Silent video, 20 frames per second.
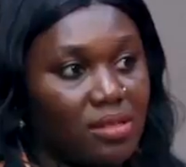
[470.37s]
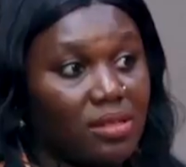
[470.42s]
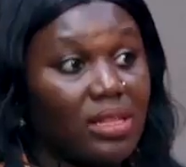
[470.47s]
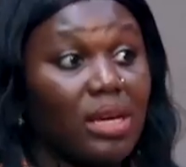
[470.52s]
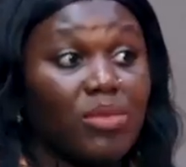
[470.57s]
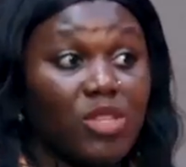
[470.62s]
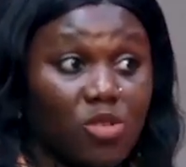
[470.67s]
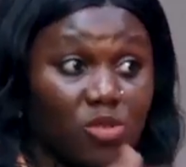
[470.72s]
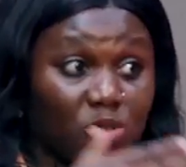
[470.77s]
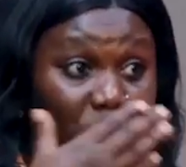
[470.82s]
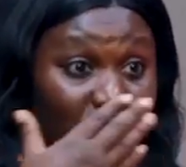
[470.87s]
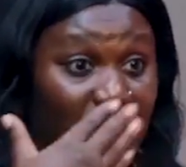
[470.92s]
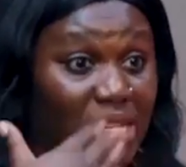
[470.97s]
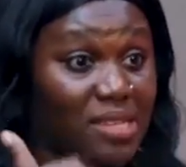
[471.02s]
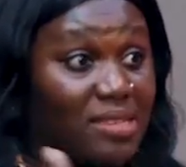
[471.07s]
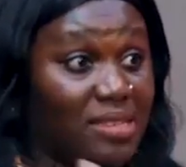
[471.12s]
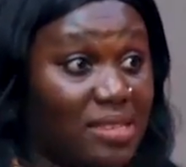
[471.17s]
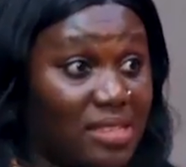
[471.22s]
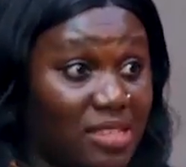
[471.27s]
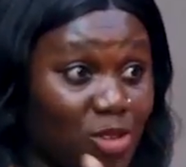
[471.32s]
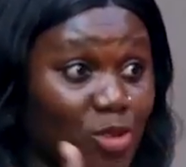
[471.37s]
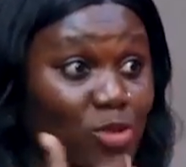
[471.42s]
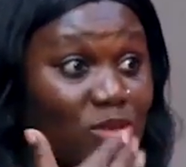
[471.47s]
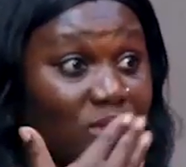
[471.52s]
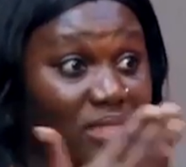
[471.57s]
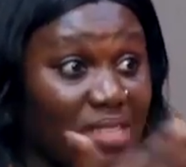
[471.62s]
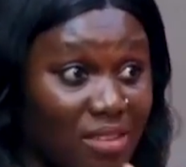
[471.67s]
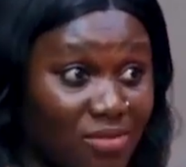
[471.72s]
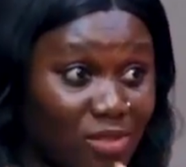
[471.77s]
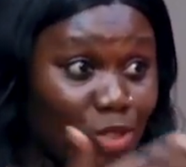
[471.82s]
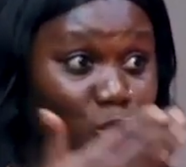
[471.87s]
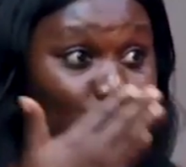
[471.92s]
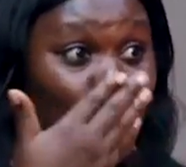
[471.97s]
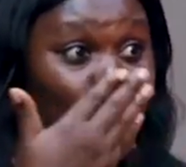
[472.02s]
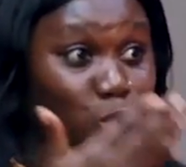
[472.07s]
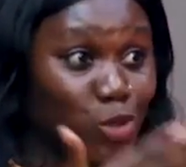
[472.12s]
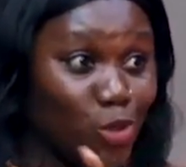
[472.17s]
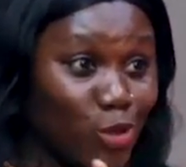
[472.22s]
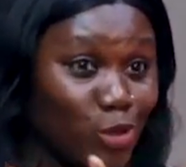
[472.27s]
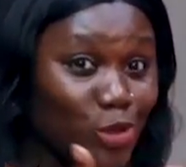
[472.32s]
That means your service
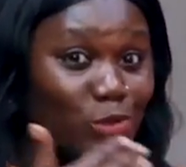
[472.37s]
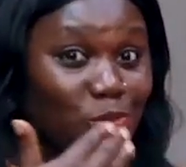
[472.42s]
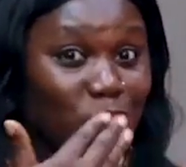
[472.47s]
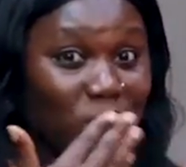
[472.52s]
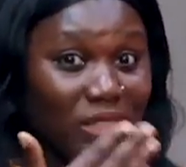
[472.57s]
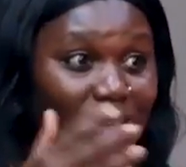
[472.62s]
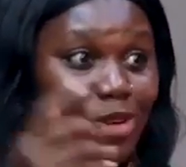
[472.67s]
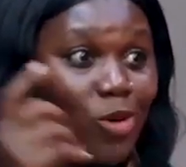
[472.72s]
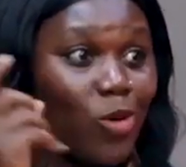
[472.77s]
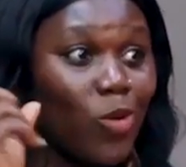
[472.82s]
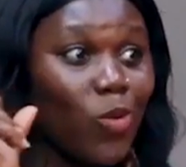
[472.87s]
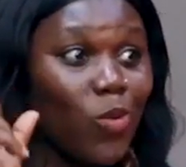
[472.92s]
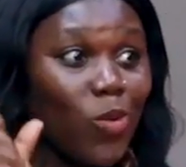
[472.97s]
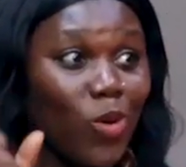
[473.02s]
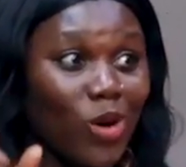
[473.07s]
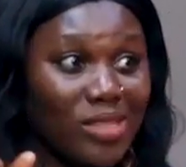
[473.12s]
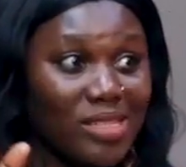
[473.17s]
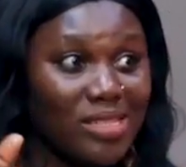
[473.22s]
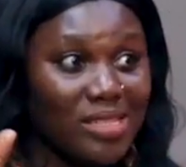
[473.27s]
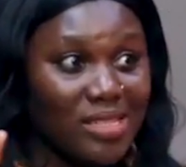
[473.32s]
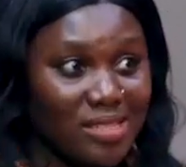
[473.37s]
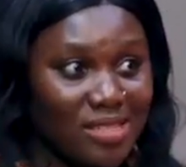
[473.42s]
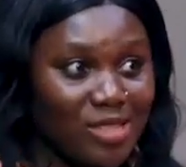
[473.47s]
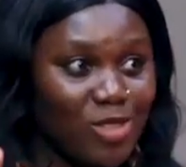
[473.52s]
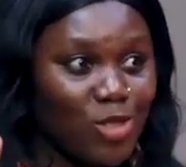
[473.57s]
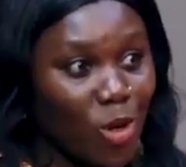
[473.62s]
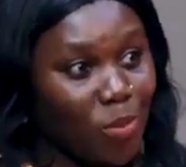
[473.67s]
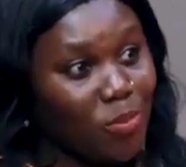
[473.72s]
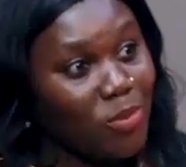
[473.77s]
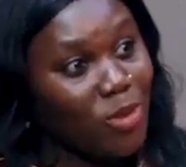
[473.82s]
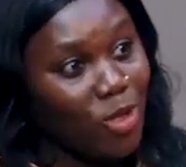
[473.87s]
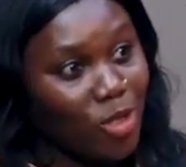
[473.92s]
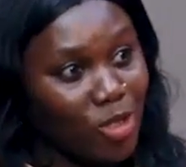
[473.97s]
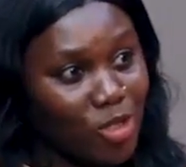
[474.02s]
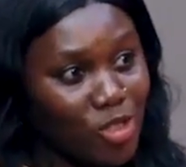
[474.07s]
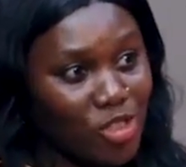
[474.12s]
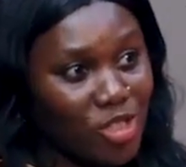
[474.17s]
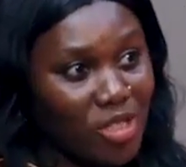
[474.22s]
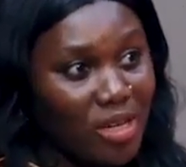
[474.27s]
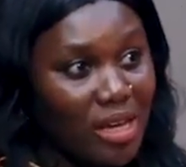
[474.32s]
should be worth it, top
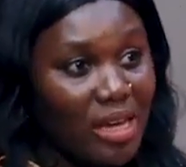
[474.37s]
notch.